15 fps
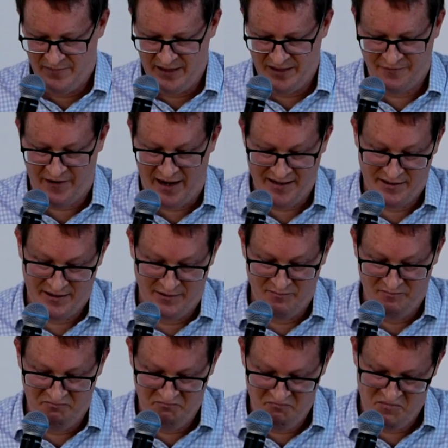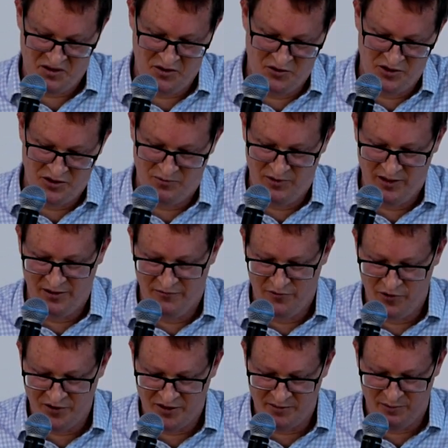is fasting. So just read the
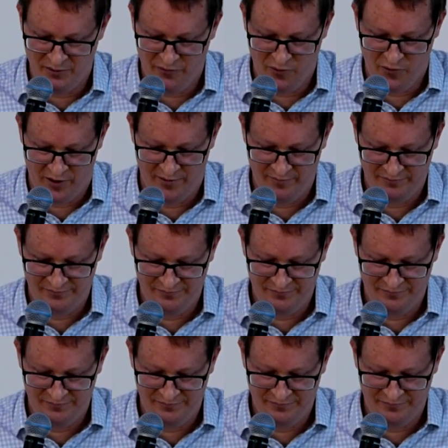verses before it.